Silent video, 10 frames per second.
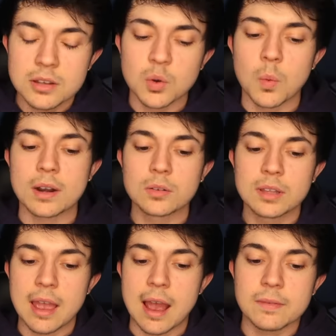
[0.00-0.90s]
So why
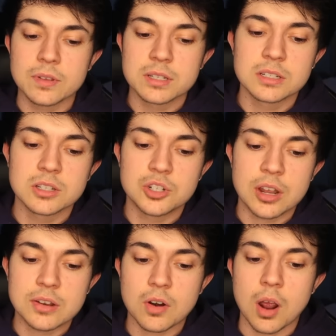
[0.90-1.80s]
don't they have this as a
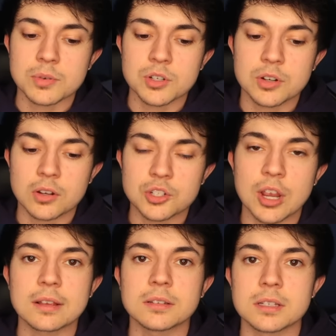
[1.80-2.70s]
gender option on
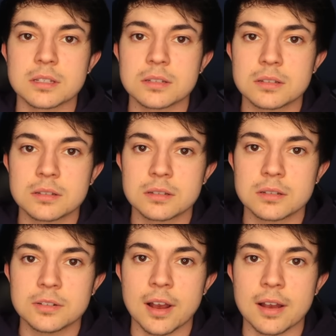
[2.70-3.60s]
checklists?
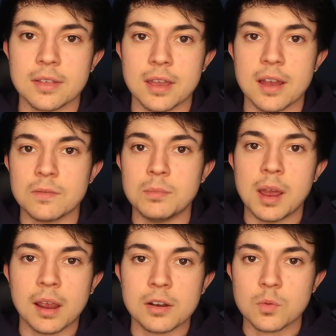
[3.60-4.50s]
You know how they have
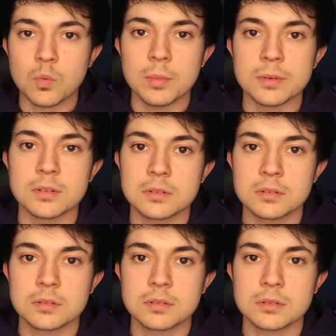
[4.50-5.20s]
man or woman?